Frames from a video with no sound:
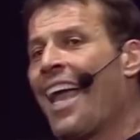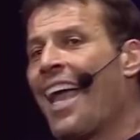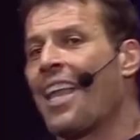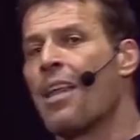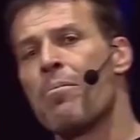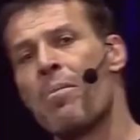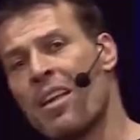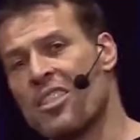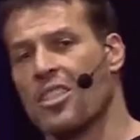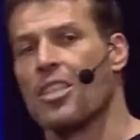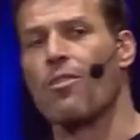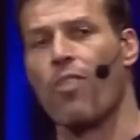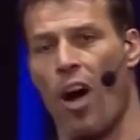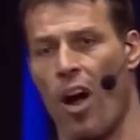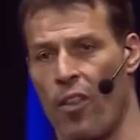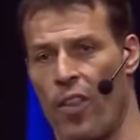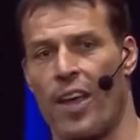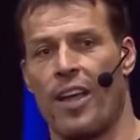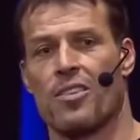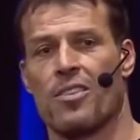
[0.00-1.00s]
In the midst of
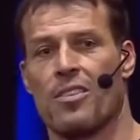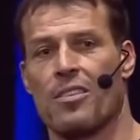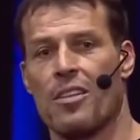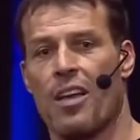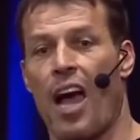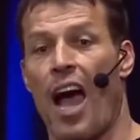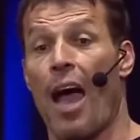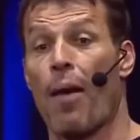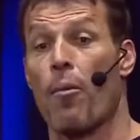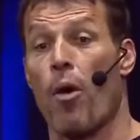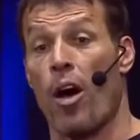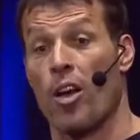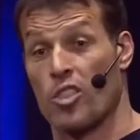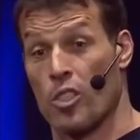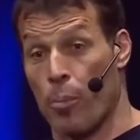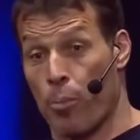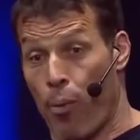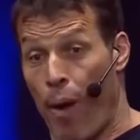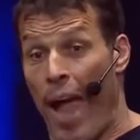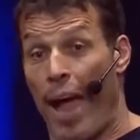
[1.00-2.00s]
all this, I'm
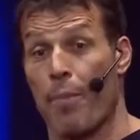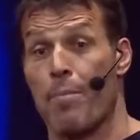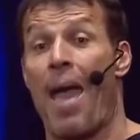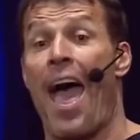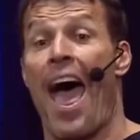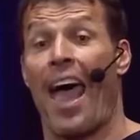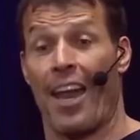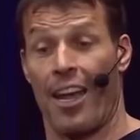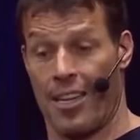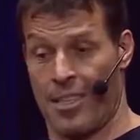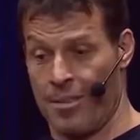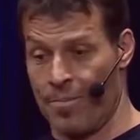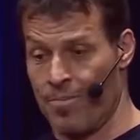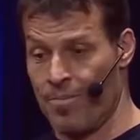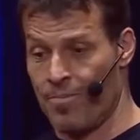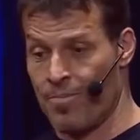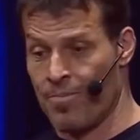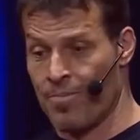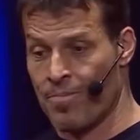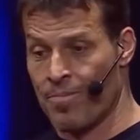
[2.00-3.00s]
also pragmatic.
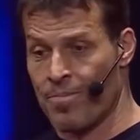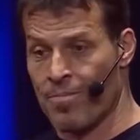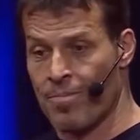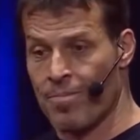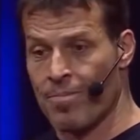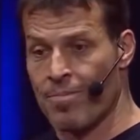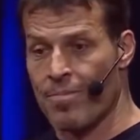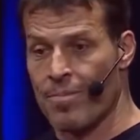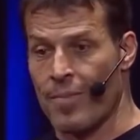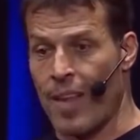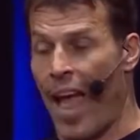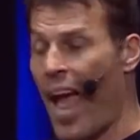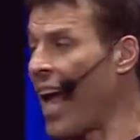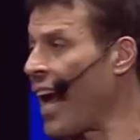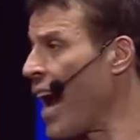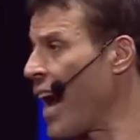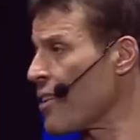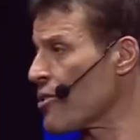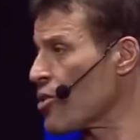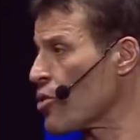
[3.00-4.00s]
I
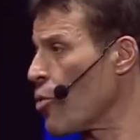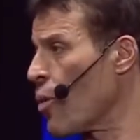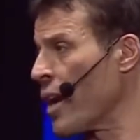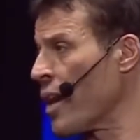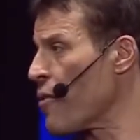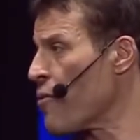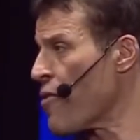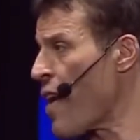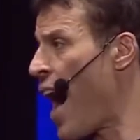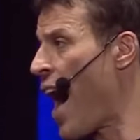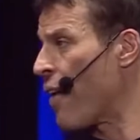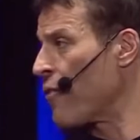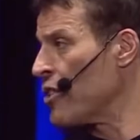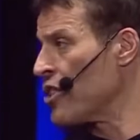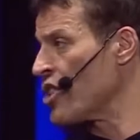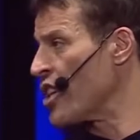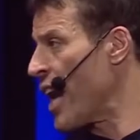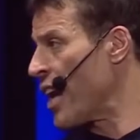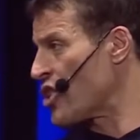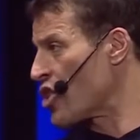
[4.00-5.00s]
got 25
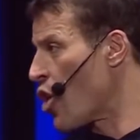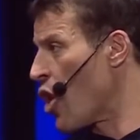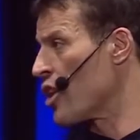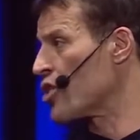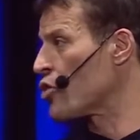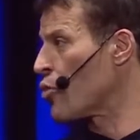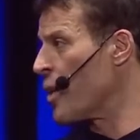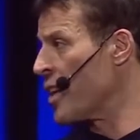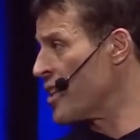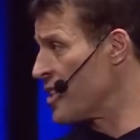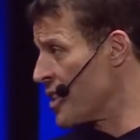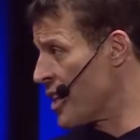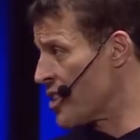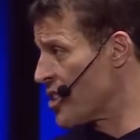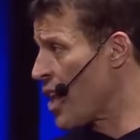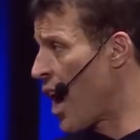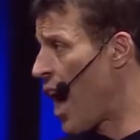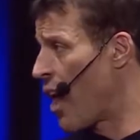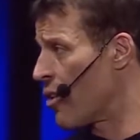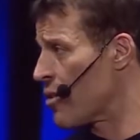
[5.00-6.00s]
and change, call it
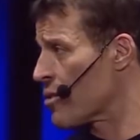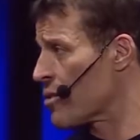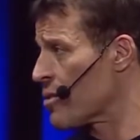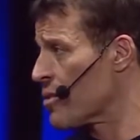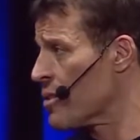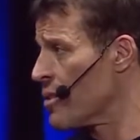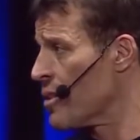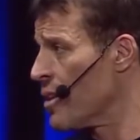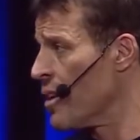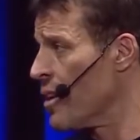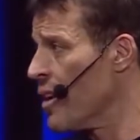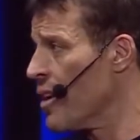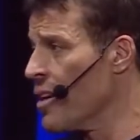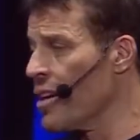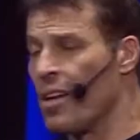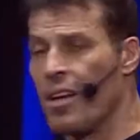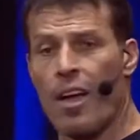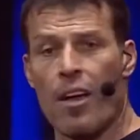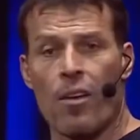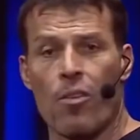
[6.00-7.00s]
$26.
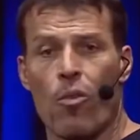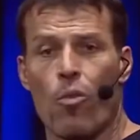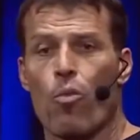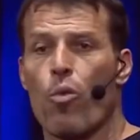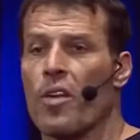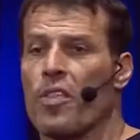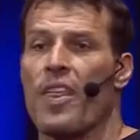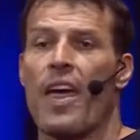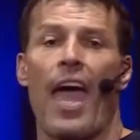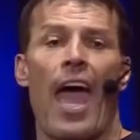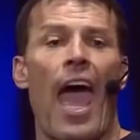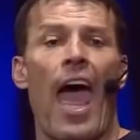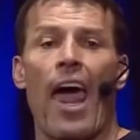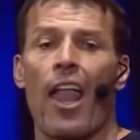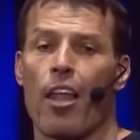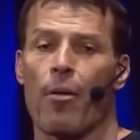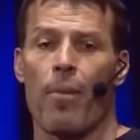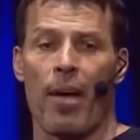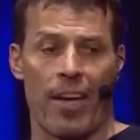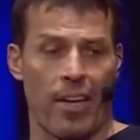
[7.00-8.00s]
What the
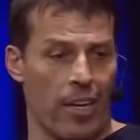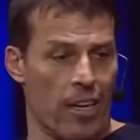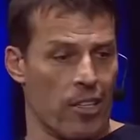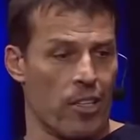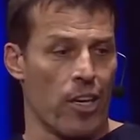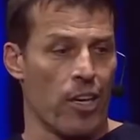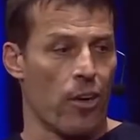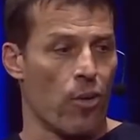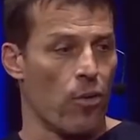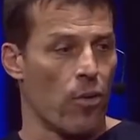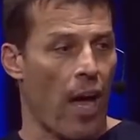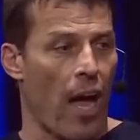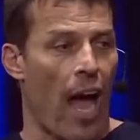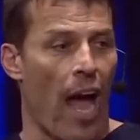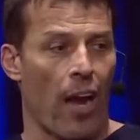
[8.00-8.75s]
hell am I gonna do?